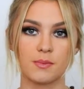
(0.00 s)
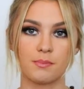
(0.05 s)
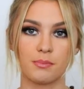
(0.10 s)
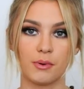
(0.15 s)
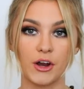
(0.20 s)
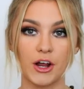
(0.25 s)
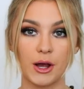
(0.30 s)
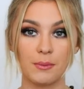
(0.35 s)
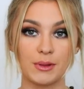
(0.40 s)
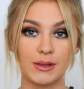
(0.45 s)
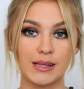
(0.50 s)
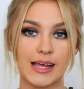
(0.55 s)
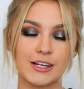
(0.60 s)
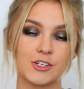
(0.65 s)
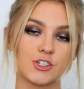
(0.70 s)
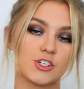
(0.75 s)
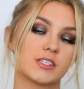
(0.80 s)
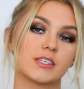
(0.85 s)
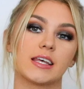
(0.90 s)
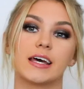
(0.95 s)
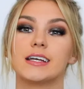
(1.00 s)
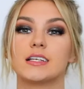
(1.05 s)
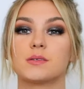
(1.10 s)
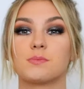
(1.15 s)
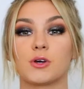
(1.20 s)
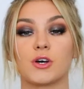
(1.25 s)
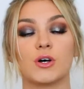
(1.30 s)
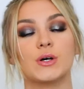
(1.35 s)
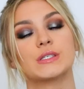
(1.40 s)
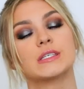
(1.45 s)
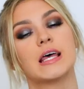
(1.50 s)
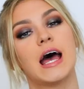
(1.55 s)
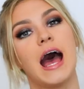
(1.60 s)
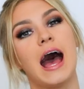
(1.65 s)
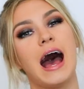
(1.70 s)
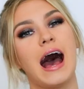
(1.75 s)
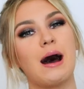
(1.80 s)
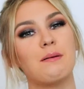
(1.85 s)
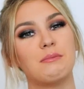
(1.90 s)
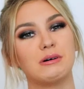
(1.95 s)
Bring up the lecture slides because
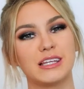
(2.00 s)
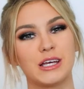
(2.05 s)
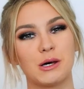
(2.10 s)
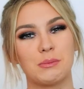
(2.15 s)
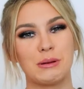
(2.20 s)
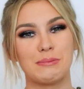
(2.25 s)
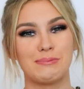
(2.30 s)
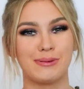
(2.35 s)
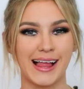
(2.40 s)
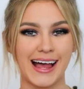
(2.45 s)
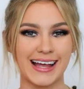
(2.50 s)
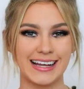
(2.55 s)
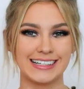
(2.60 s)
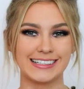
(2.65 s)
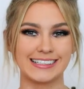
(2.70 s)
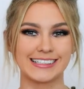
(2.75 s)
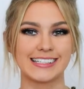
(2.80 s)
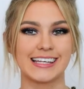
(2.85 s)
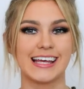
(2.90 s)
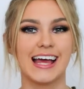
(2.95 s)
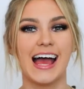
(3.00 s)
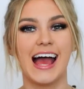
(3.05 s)
I'm a little bit blind,